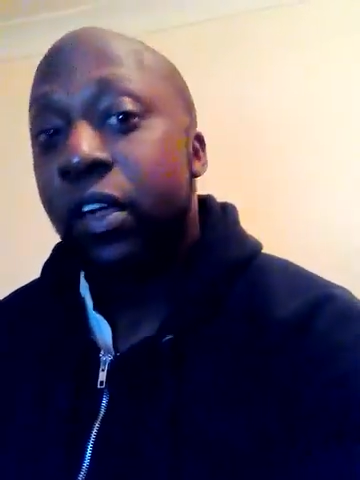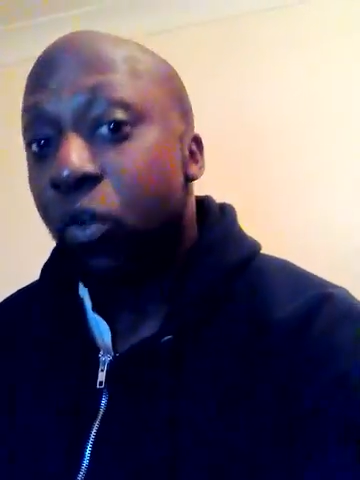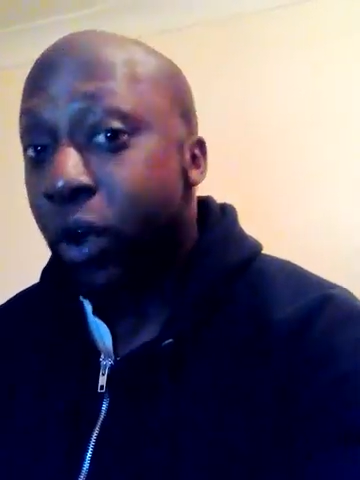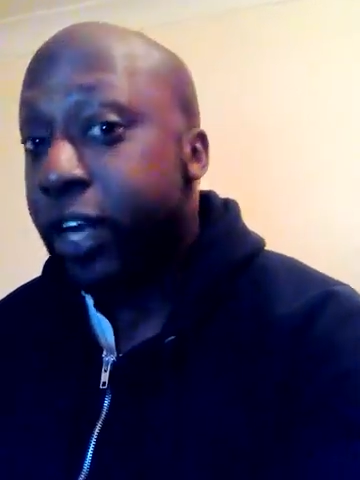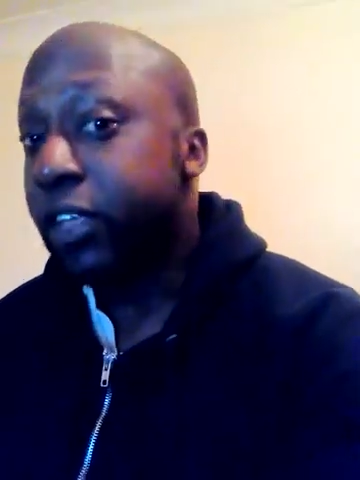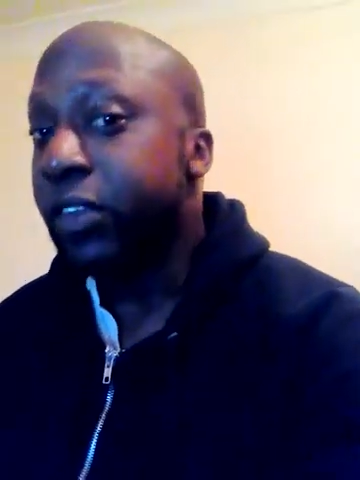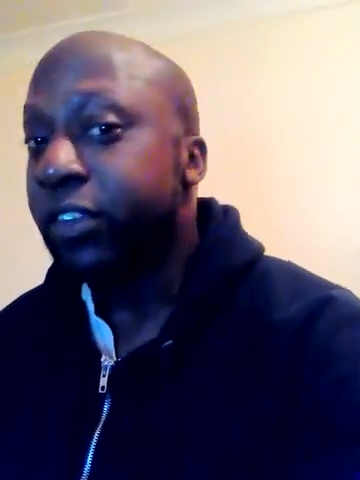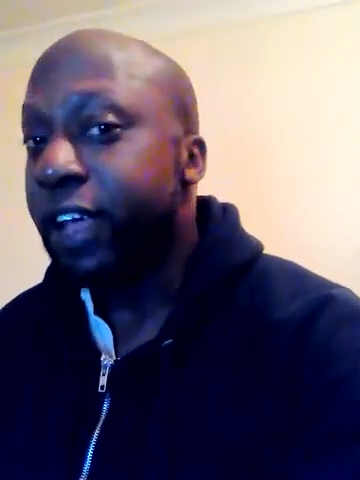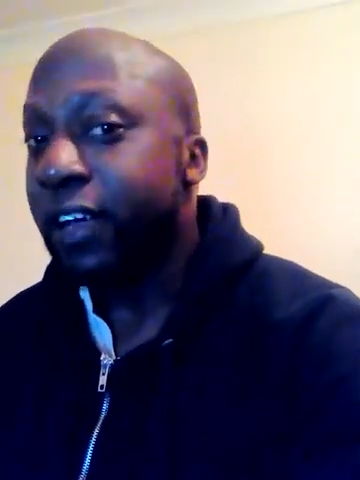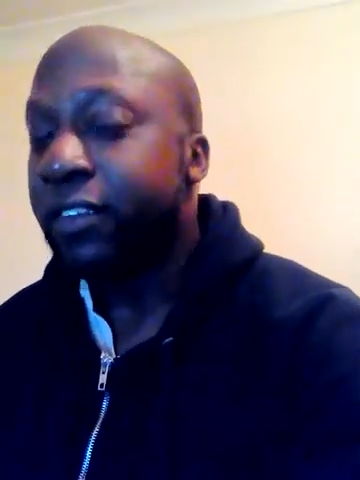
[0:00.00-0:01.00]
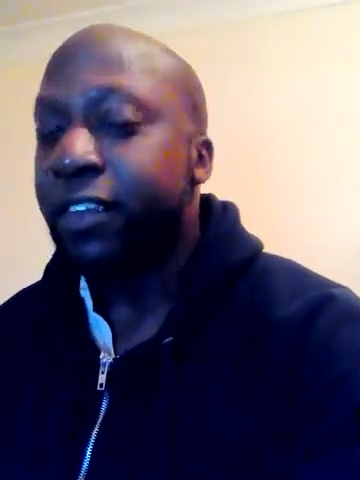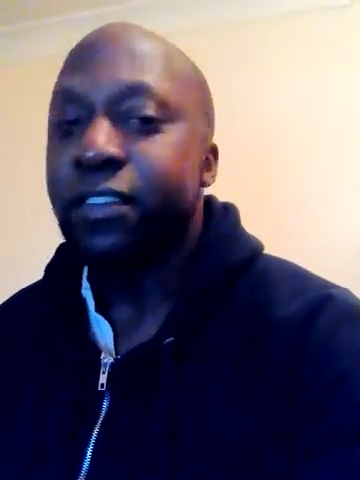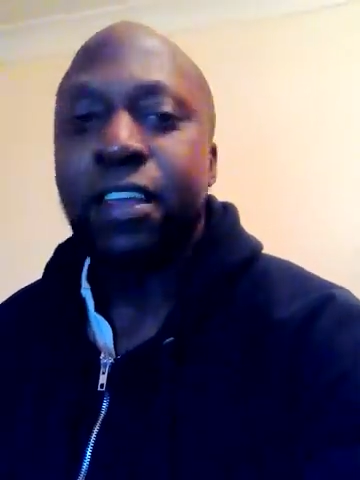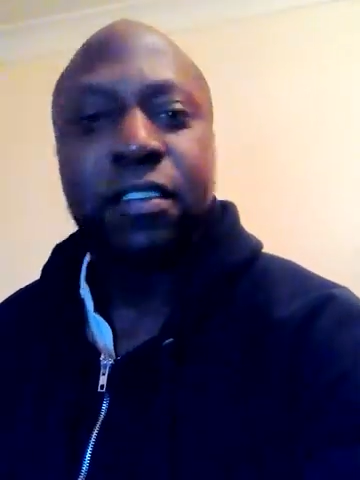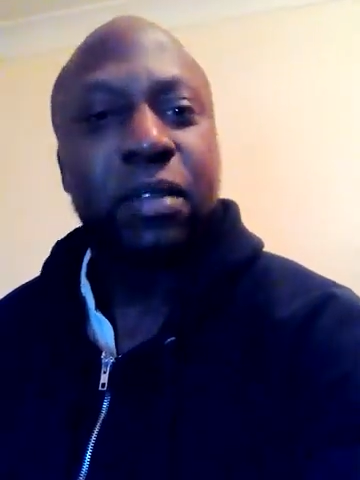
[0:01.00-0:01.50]
When they use gangsters,
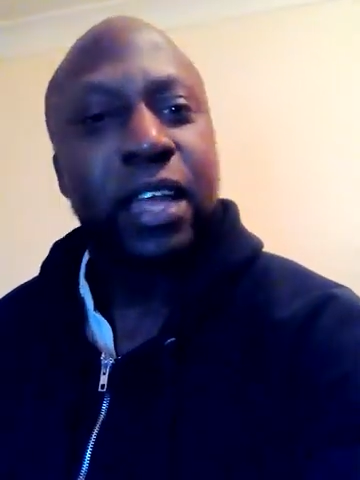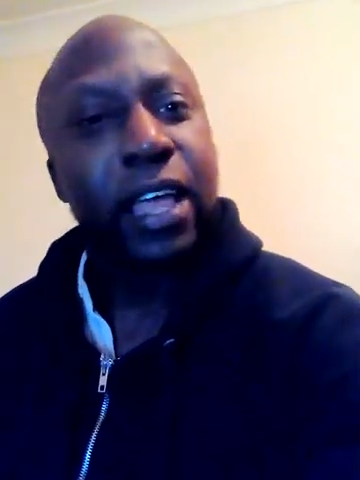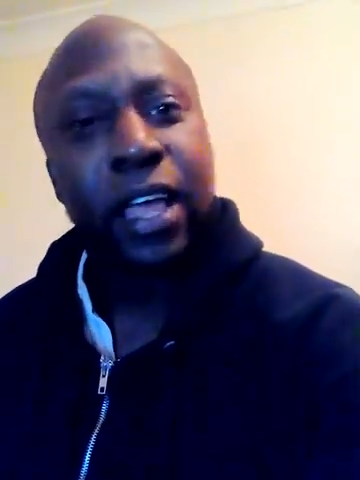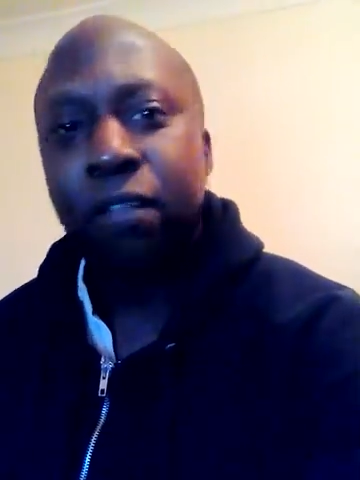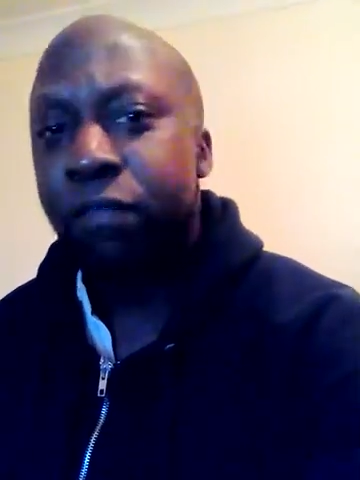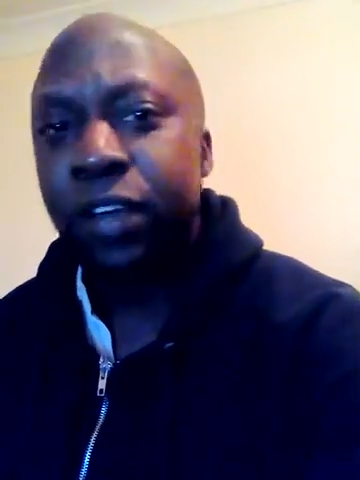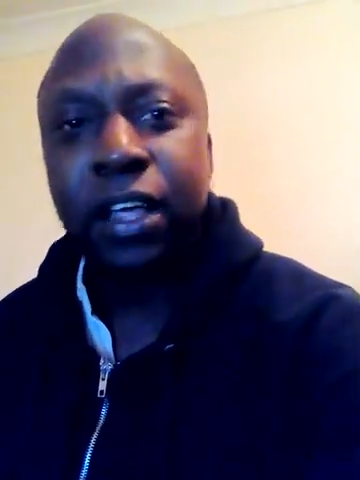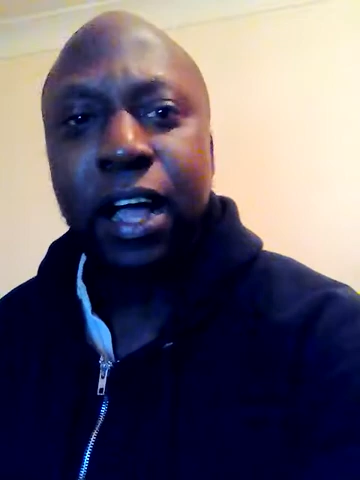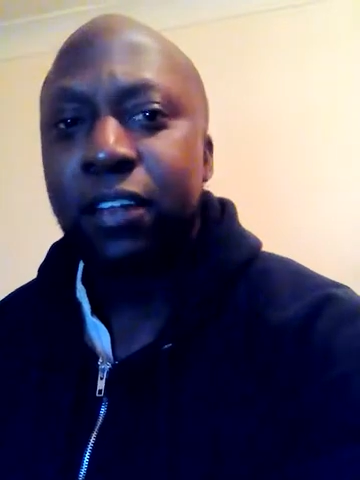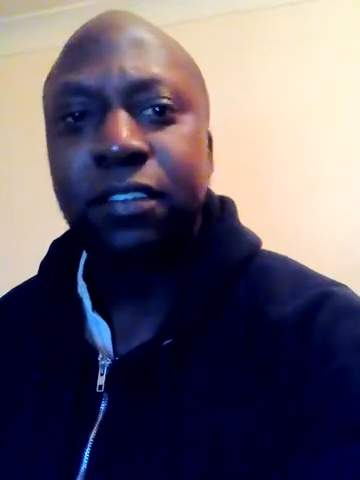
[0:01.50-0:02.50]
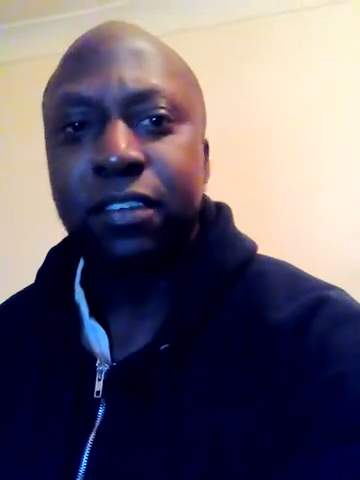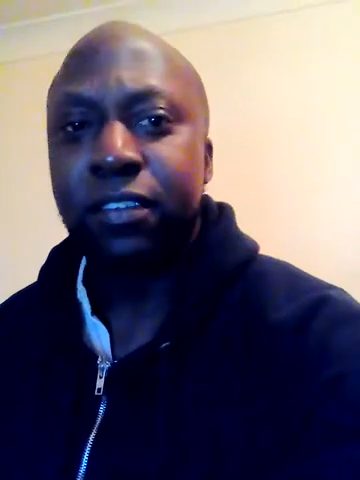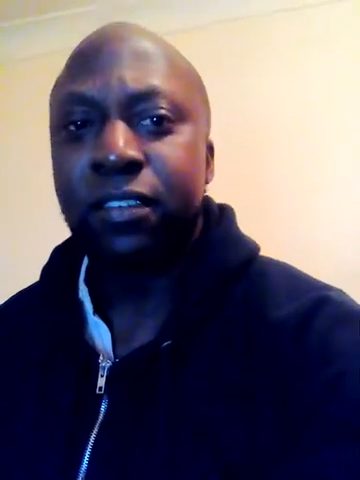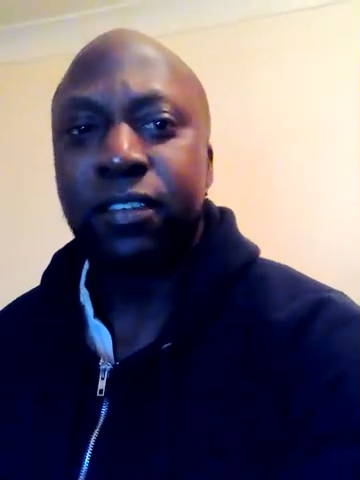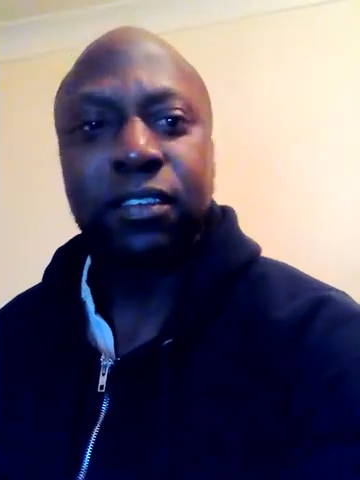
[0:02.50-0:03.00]
it doesn't mean that every gangster
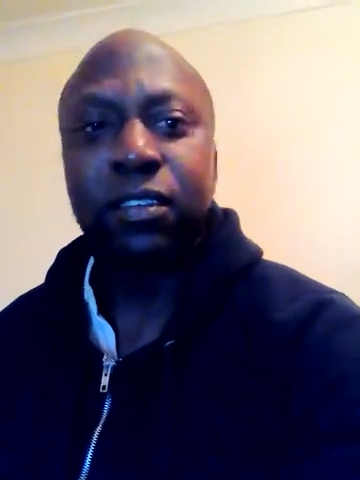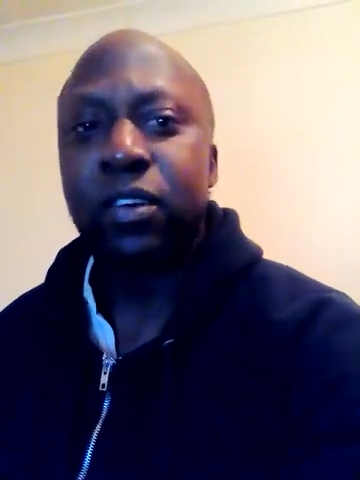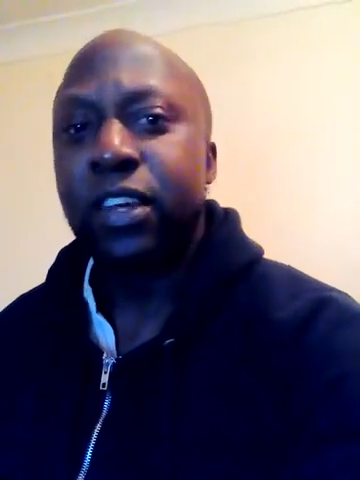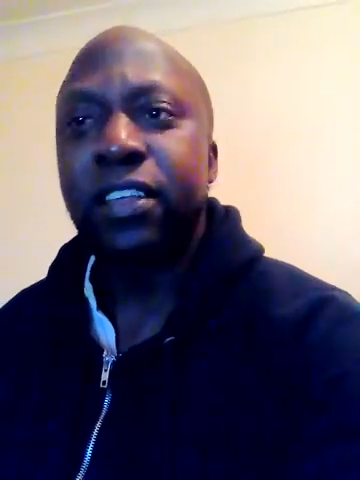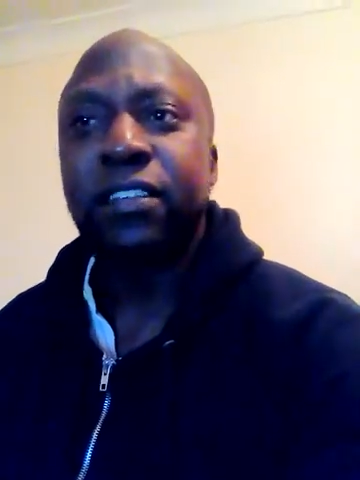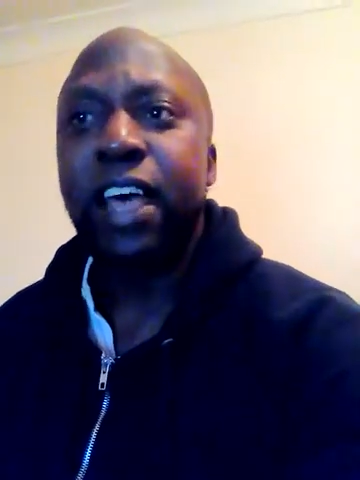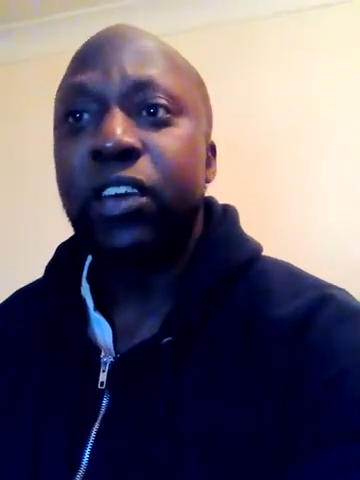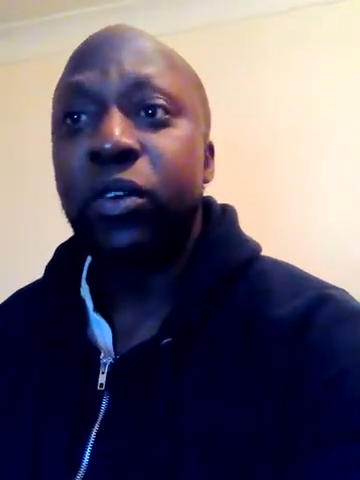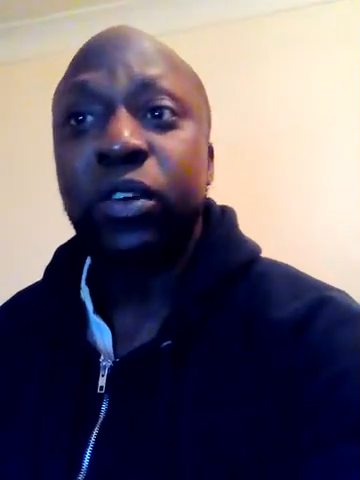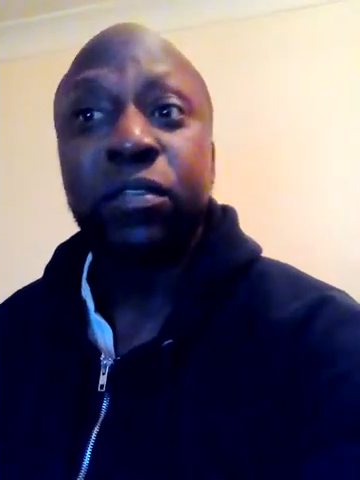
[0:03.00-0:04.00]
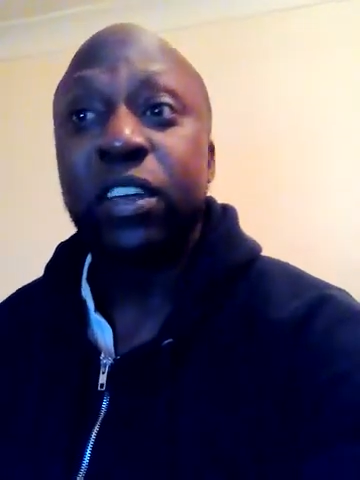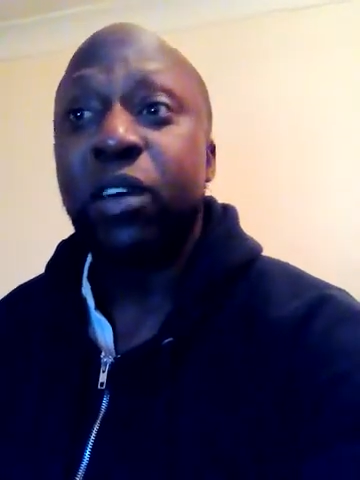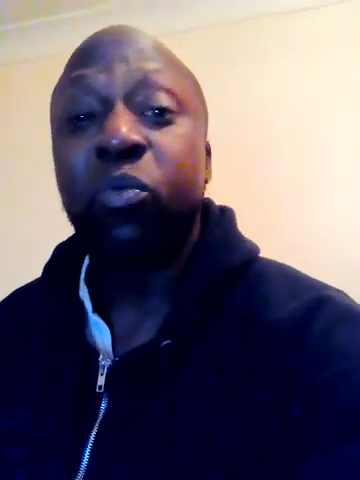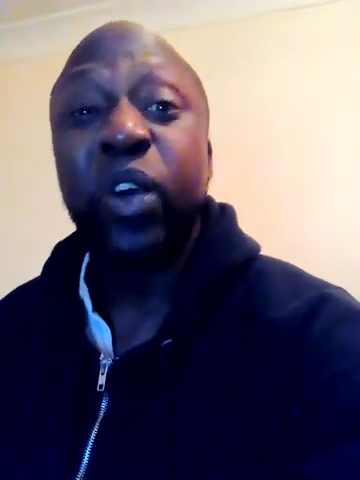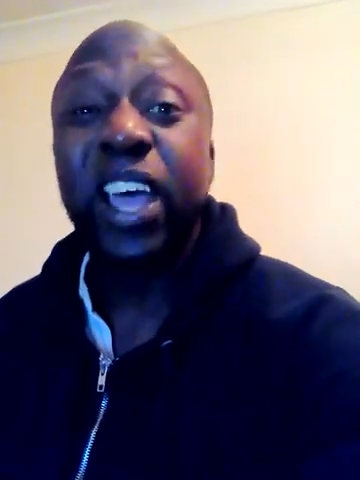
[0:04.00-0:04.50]
is on their side or even
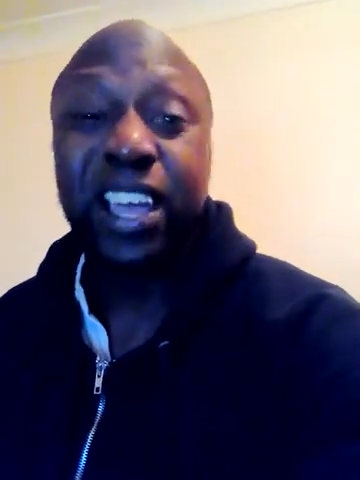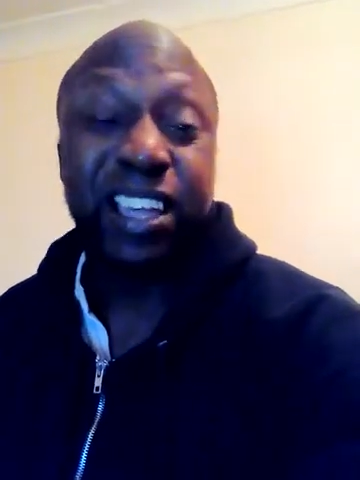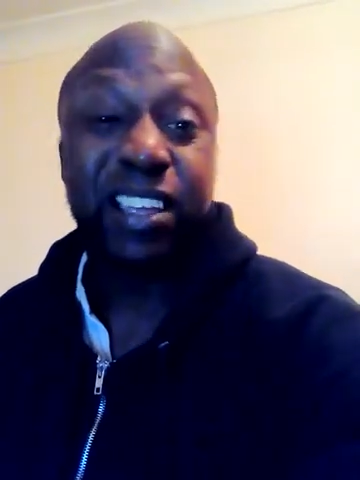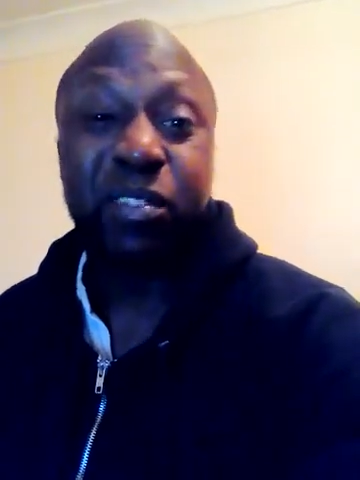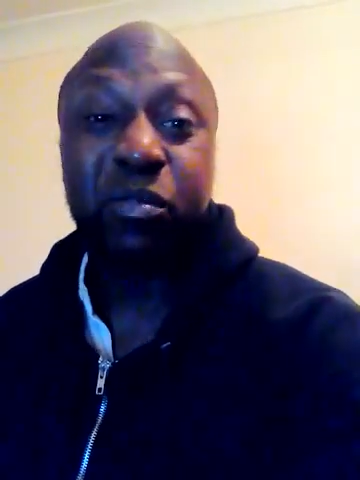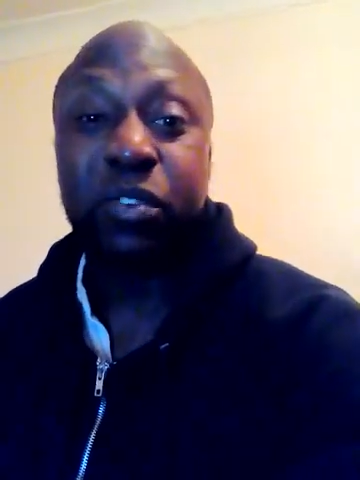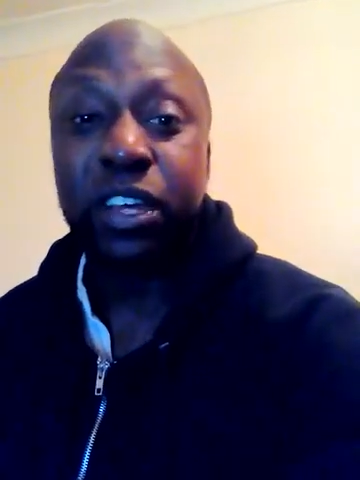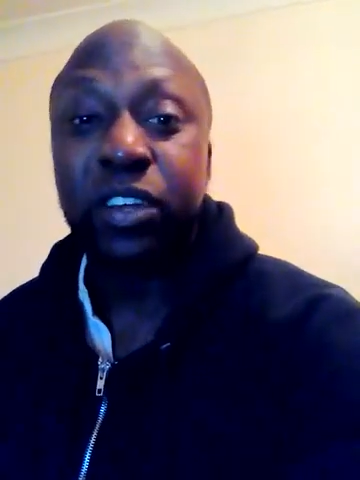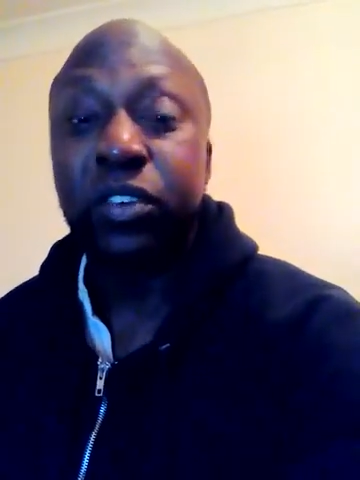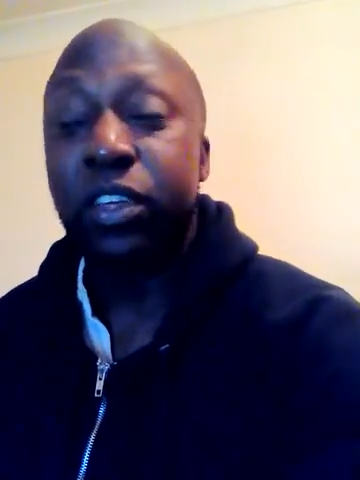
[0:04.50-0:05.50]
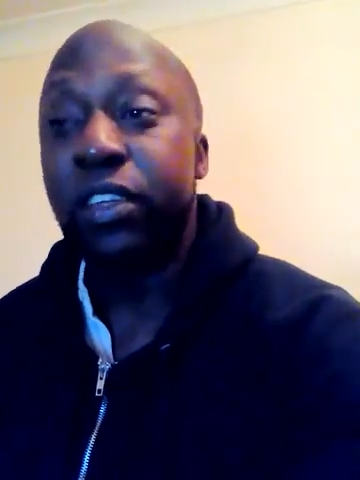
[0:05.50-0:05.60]
aware of what they're doing.